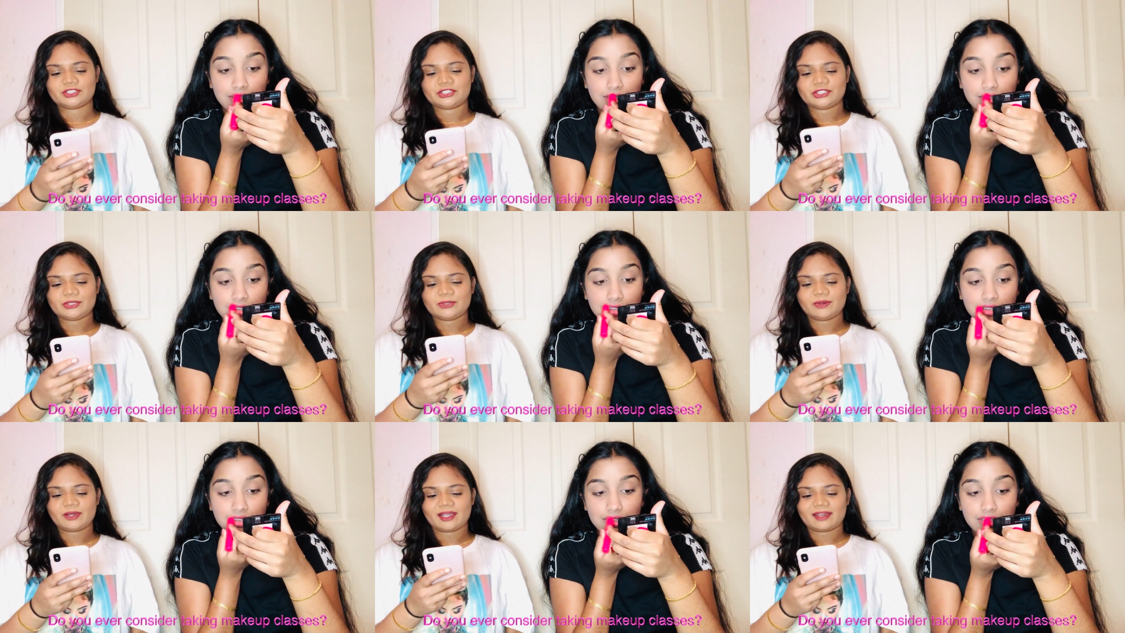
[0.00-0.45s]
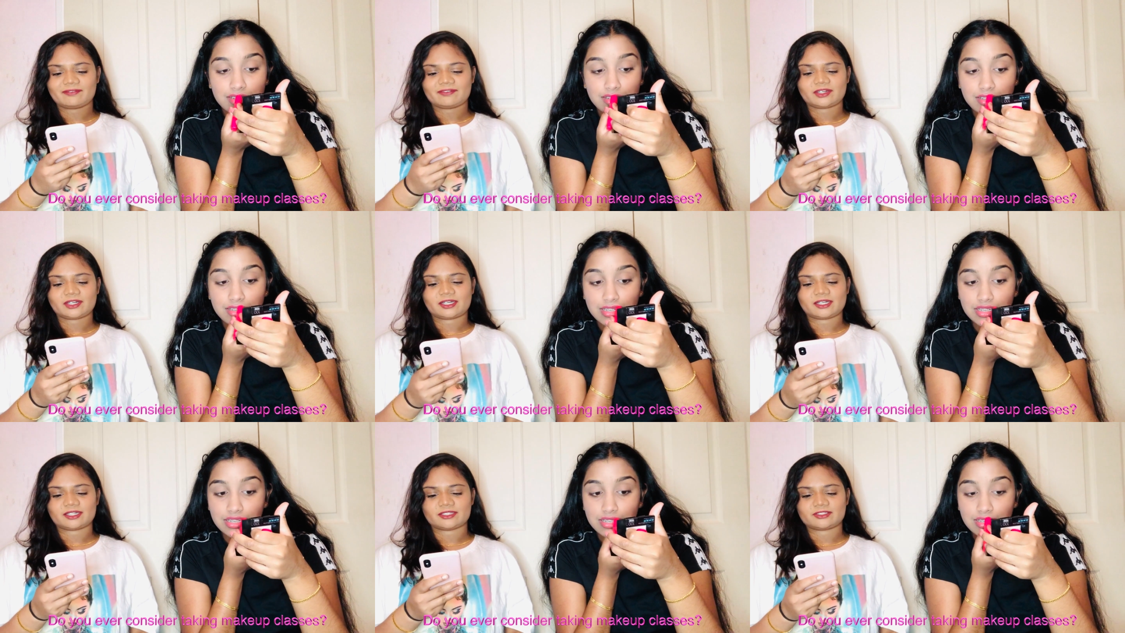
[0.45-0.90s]
Speaker 1: Do you ever
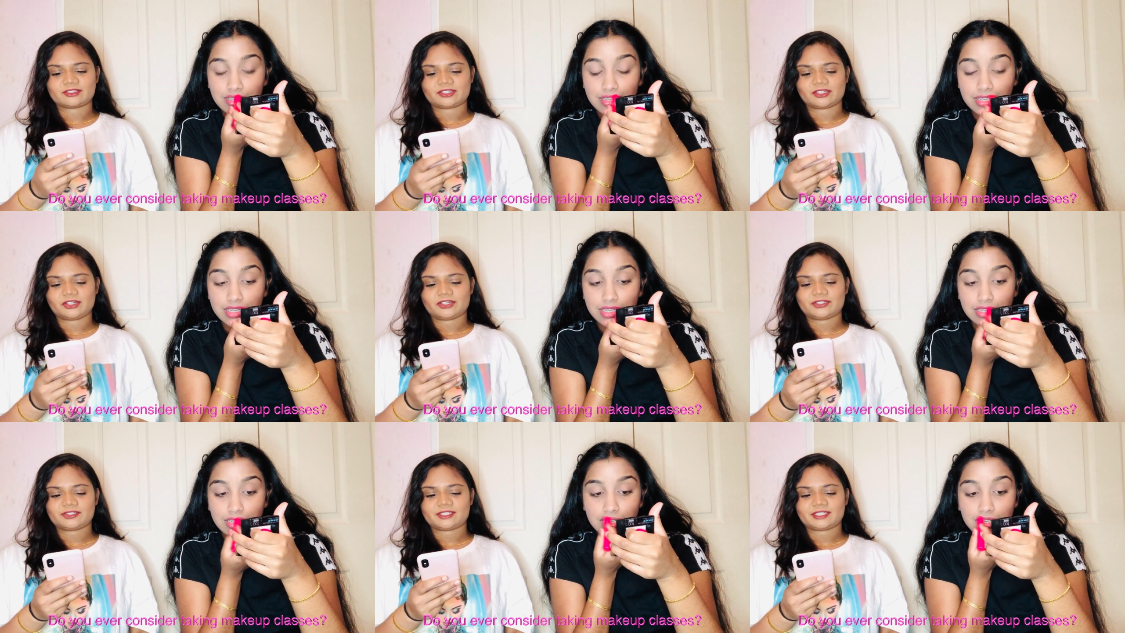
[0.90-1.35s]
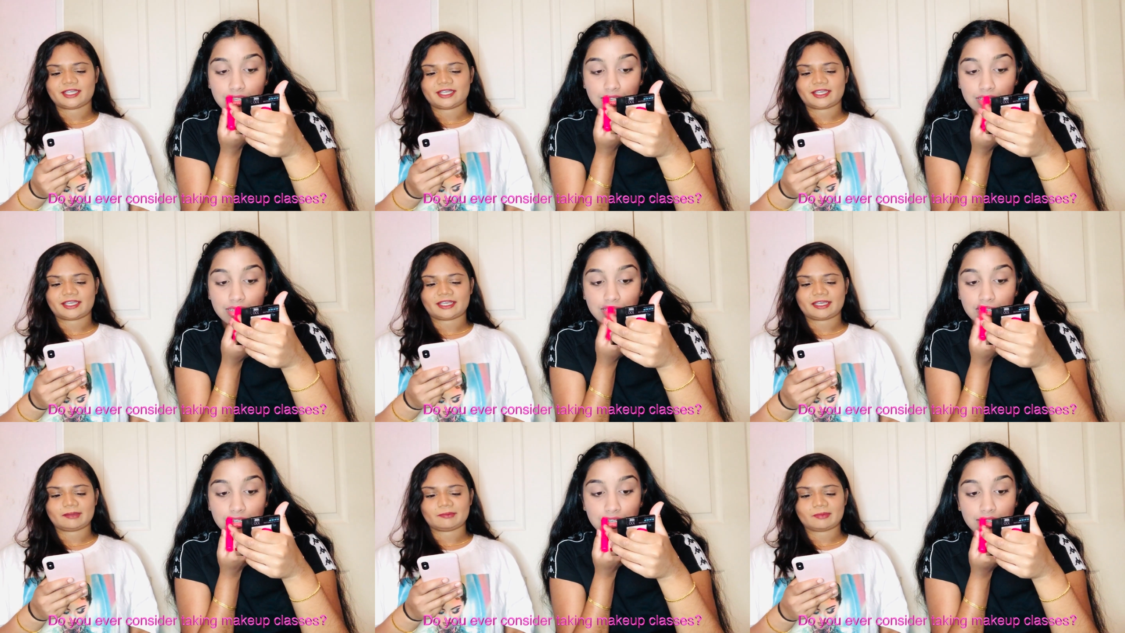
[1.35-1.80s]
consider
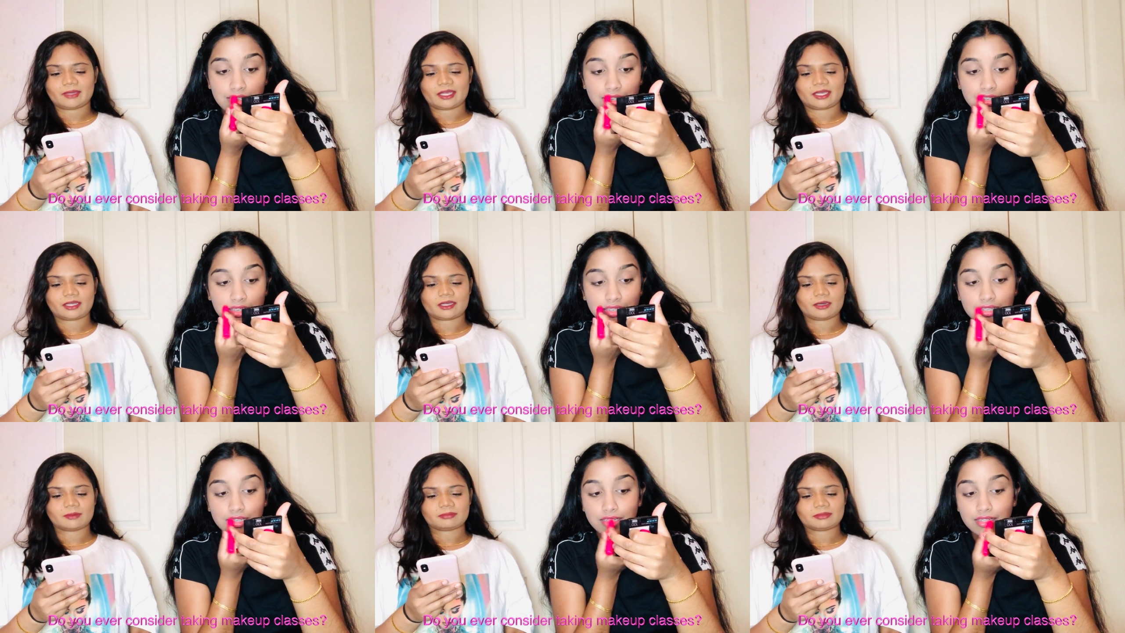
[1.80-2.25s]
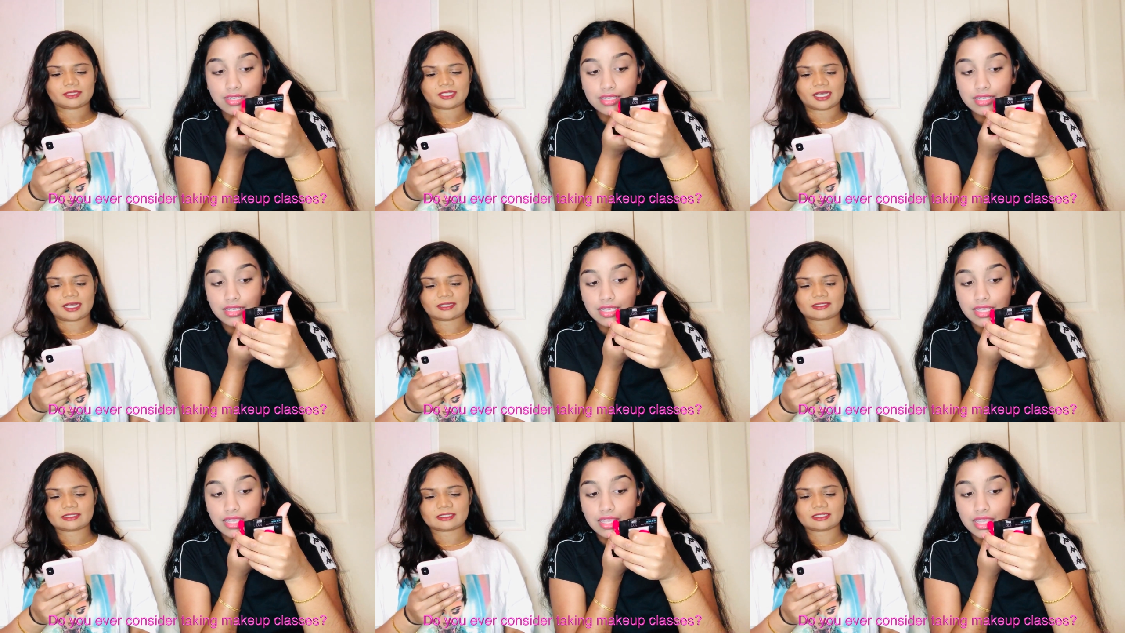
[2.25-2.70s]
taking makeup
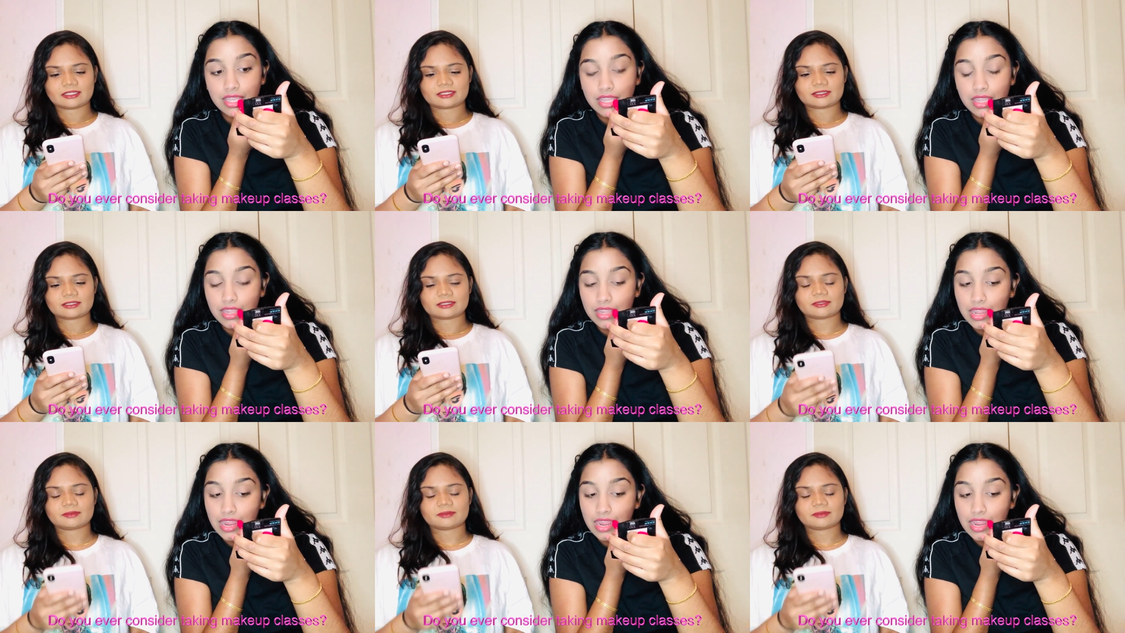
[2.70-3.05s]
classes?